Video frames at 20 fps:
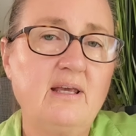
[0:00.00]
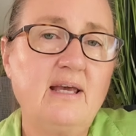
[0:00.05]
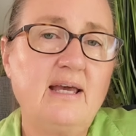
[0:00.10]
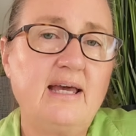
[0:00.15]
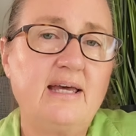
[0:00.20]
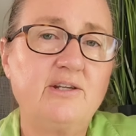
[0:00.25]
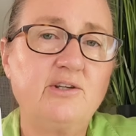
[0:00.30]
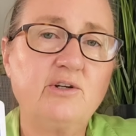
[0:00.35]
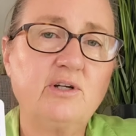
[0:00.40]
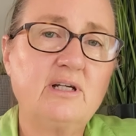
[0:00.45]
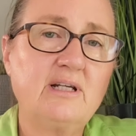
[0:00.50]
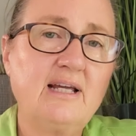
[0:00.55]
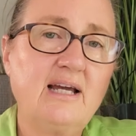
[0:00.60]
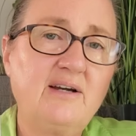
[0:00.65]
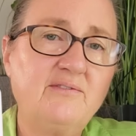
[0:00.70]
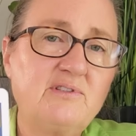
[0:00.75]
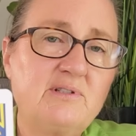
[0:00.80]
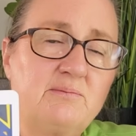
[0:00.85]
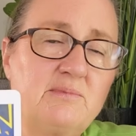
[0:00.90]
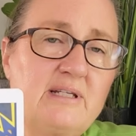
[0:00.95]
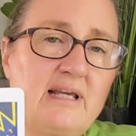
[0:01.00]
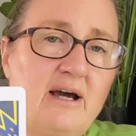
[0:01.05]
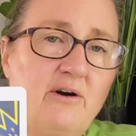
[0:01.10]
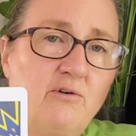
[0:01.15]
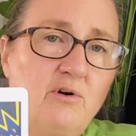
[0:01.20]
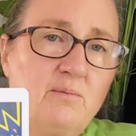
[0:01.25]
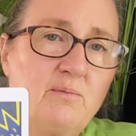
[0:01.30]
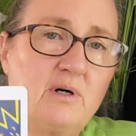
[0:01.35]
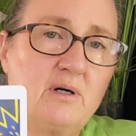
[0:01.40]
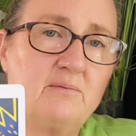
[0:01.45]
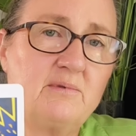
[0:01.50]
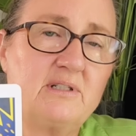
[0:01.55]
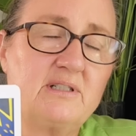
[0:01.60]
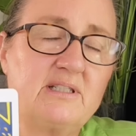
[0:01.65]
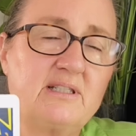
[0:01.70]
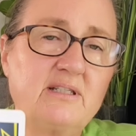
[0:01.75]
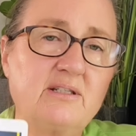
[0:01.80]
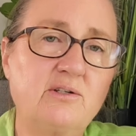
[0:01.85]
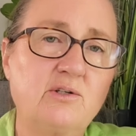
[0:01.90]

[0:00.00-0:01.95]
And you're going to have some tower moments.